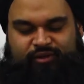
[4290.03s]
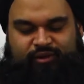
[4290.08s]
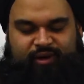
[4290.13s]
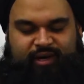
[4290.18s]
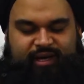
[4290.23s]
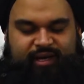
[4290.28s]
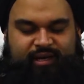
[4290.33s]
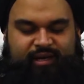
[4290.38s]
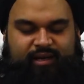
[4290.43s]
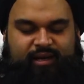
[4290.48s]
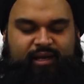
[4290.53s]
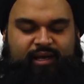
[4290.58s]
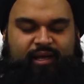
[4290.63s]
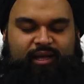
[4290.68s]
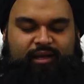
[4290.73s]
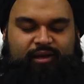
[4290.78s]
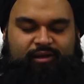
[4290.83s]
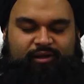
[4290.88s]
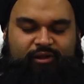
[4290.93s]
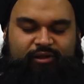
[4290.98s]
Go ahead and
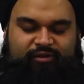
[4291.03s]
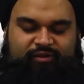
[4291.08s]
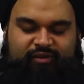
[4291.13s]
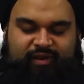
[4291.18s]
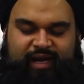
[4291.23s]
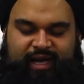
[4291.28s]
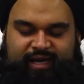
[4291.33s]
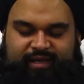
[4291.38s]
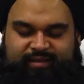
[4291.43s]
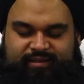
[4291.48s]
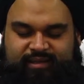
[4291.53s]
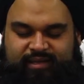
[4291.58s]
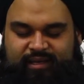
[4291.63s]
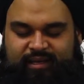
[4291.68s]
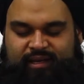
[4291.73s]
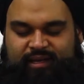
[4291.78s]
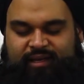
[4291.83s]
close your eyes.